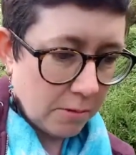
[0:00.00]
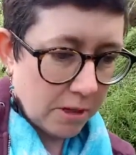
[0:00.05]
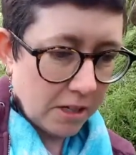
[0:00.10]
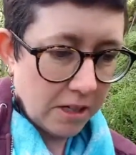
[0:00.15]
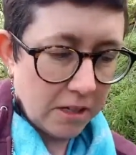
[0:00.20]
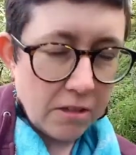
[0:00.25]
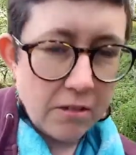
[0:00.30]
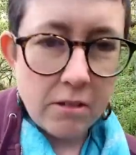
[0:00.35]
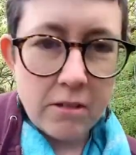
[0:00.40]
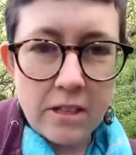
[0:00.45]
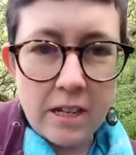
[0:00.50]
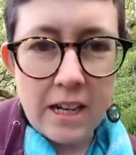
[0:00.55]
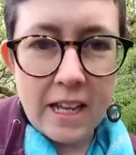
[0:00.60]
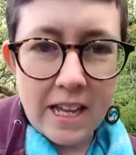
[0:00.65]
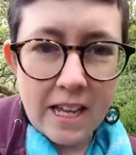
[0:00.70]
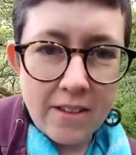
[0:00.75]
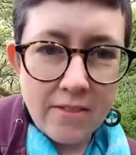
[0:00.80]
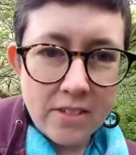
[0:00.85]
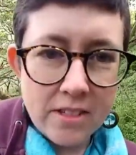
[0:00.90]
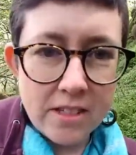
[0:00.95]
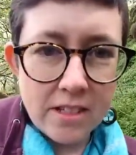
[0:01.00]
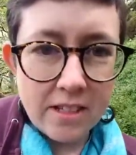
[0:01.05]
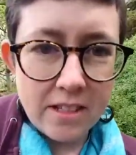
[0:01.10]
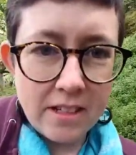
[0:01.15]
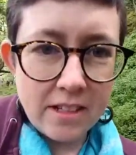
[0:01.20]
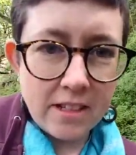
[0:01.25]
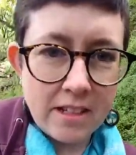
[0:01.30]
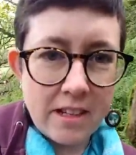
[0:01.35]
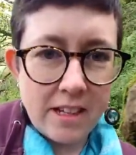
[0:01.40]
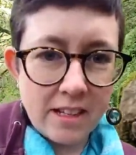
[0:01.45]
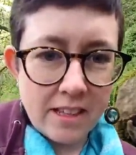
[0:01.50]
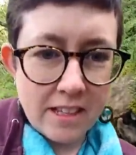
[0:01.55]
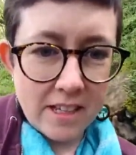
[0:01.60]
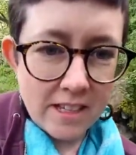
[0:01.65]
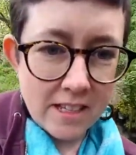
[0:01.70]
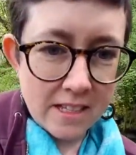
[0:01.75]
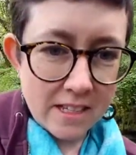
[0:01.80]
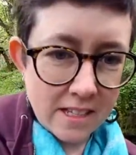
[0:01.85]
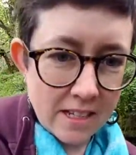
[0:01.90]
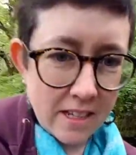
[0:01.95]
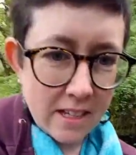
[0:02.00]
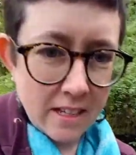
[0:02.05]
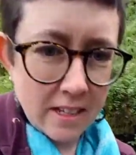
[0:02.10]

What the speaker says: walking through the leaves like this.